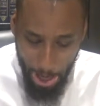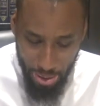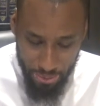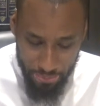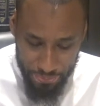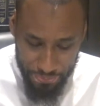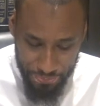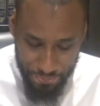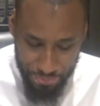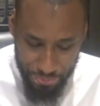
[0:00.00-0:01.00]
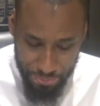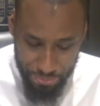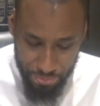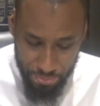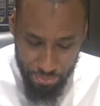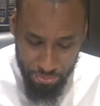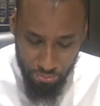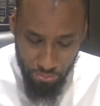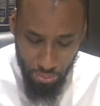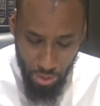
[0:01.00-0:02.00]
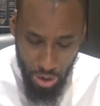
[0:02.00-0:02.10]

(no one is talking)